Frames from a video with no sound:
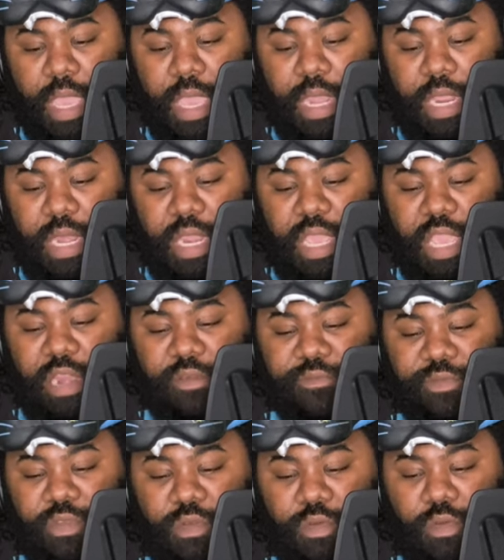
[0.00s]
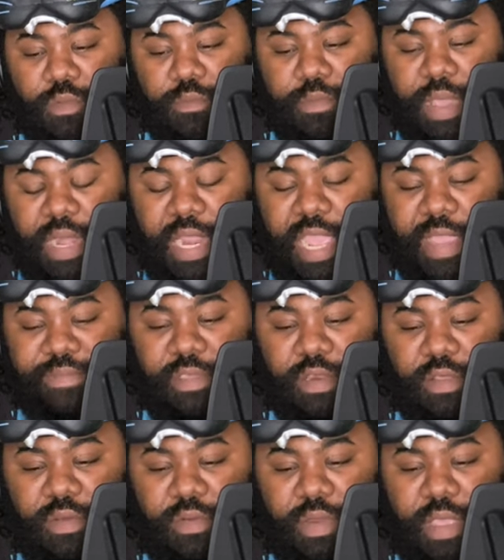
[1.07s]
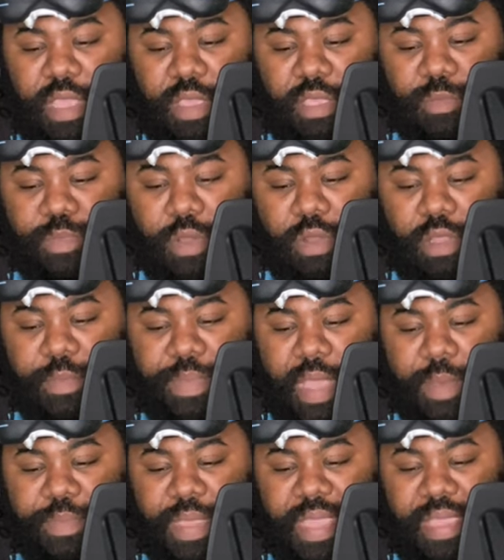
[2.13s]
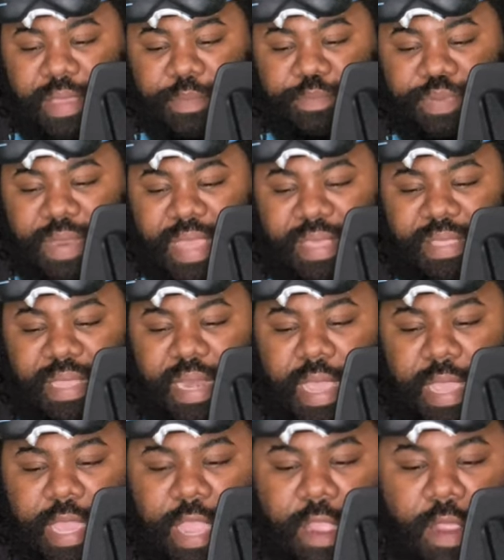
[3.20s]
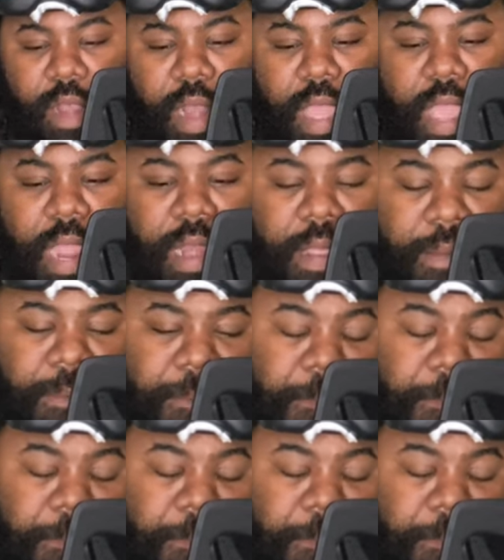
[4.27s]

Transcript: And in the interview Monday afternoon, he spoke about being complacent in Carolina.